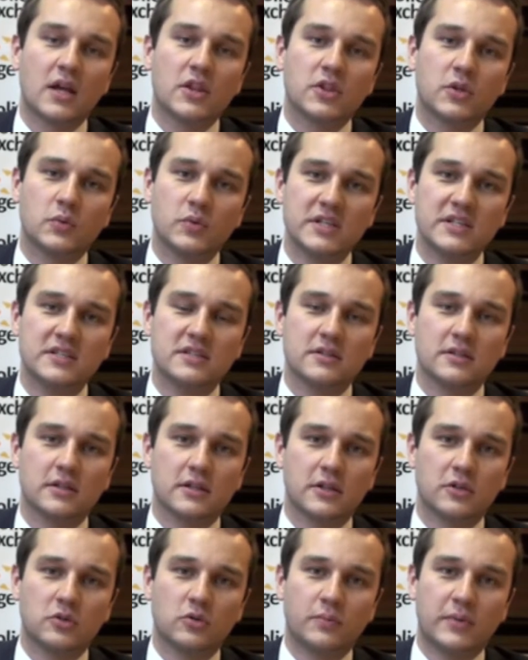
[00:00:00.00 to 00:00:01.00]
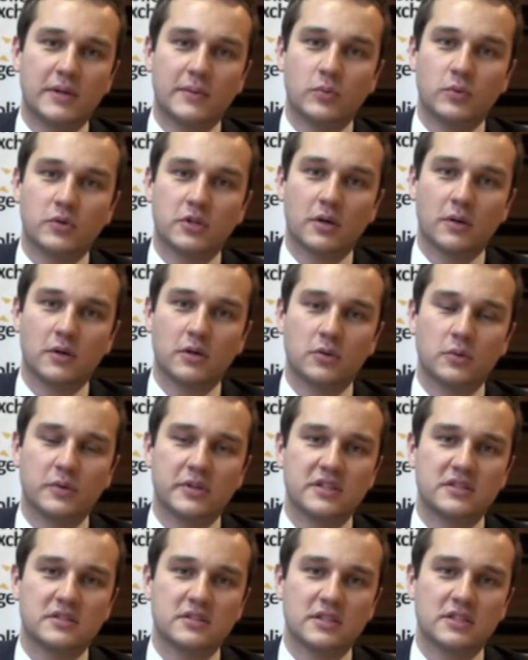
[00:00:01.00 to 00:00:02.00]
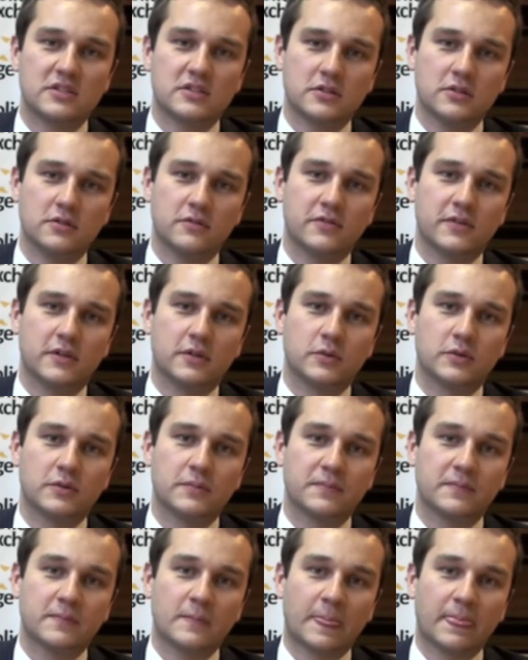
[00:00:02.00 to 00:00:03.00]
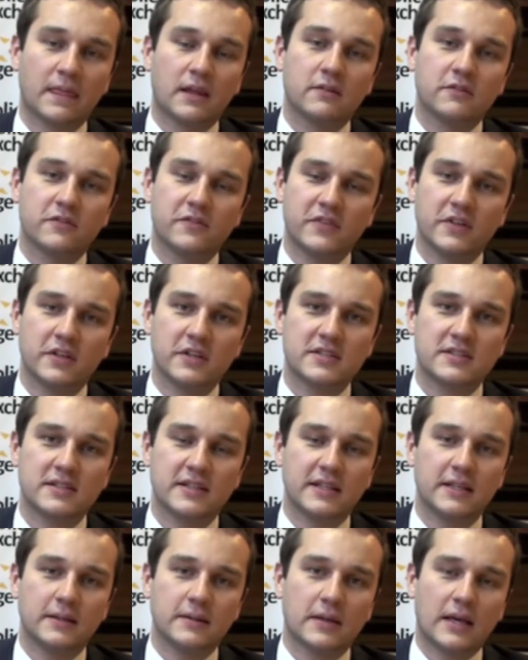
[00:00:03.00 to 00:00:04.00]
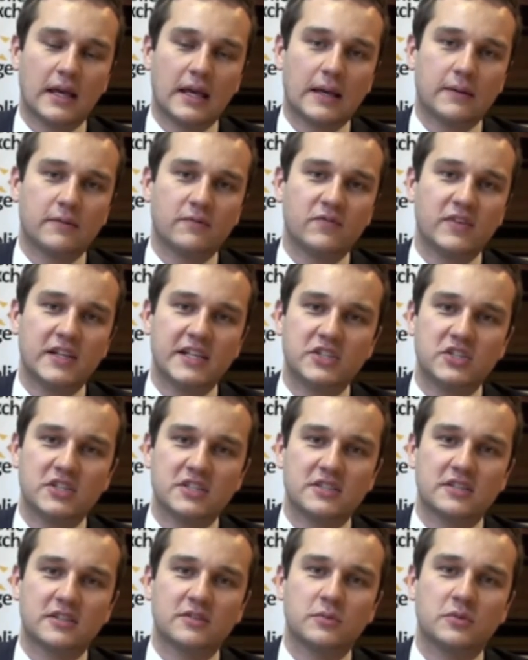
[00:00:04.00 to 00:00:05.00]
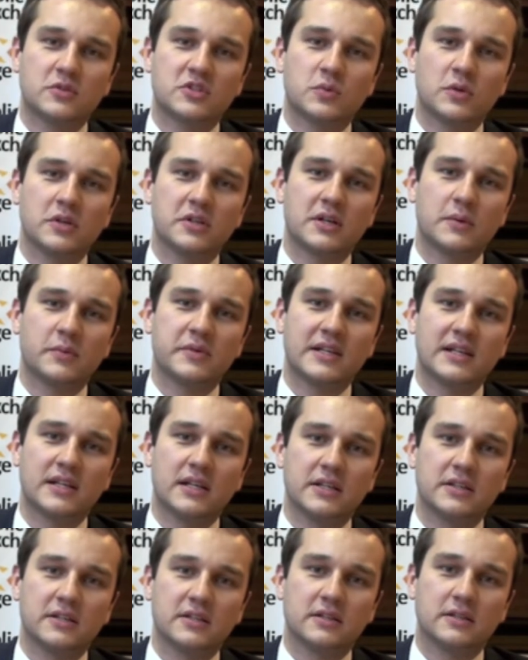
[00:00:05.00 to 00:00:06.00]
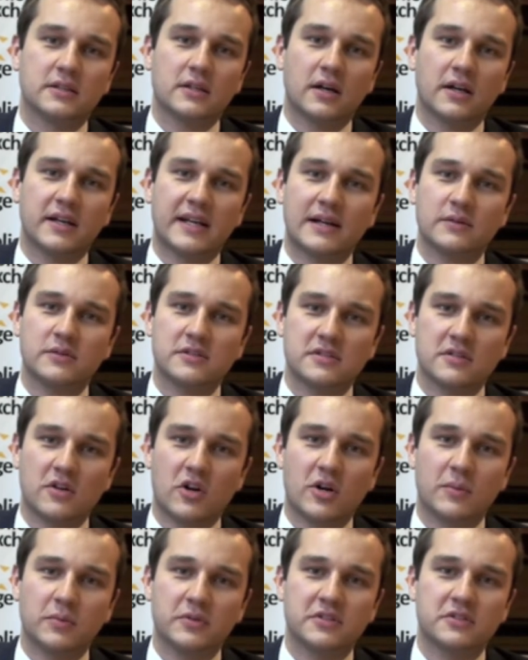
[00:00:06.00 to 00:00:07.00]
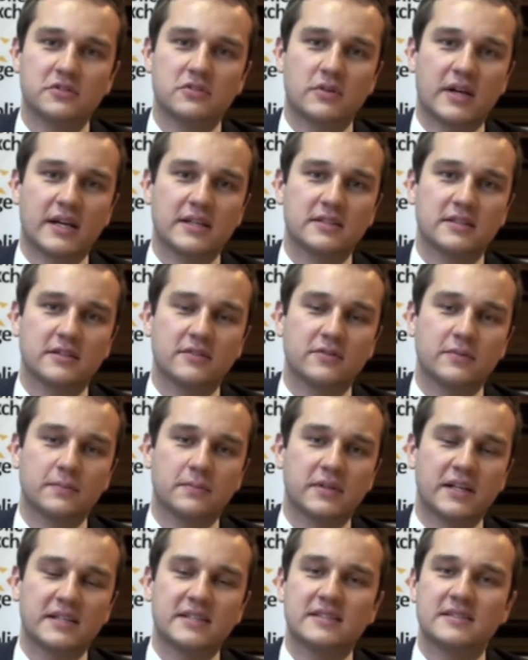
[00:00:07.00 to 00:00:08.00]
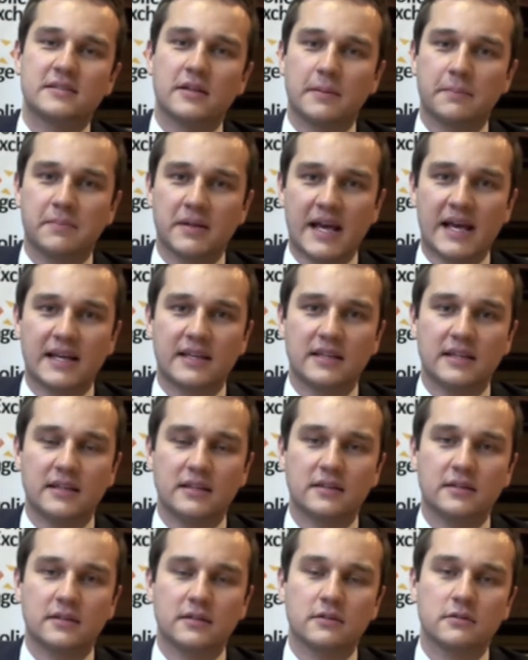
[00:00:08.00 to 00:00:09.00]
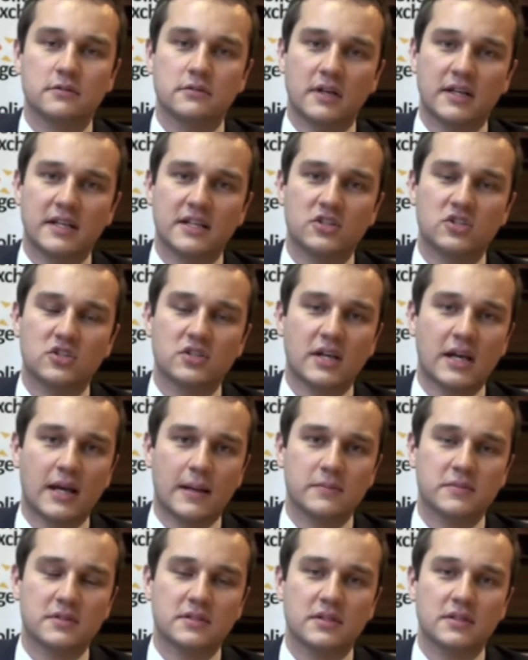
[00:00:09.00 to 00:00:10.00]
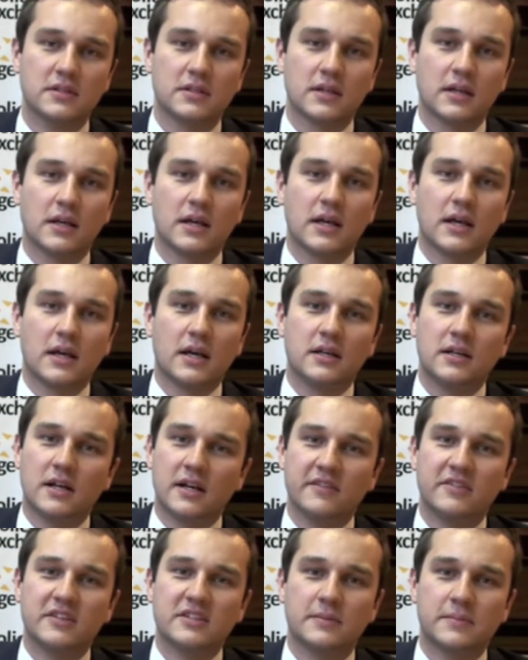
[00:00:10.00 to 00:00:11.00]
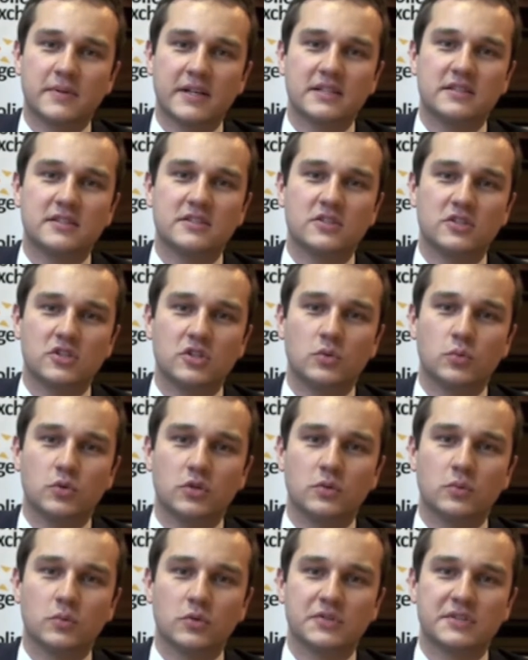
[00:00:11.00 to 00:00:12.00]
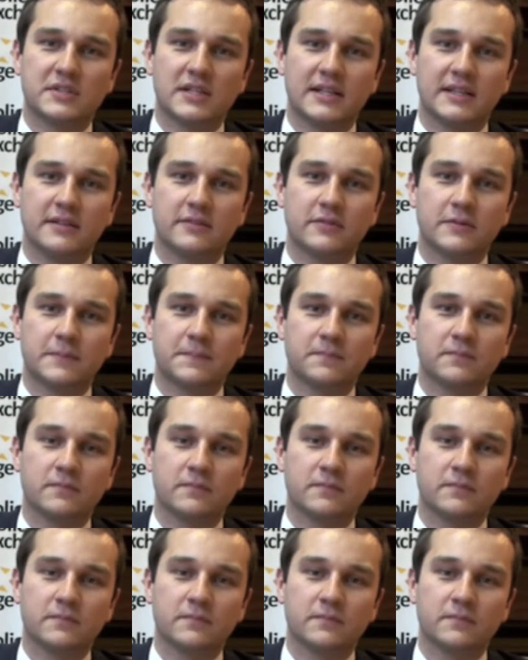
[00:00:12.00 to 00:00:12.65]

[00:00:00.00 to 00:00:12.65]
The reason that local people would go along with this is twofold. Firstly, villages that were swallowed up within London are now desirable and attractive. Places like Blackheath, Greenwich, Hampstead, none of these are places that you wouldn't want to live.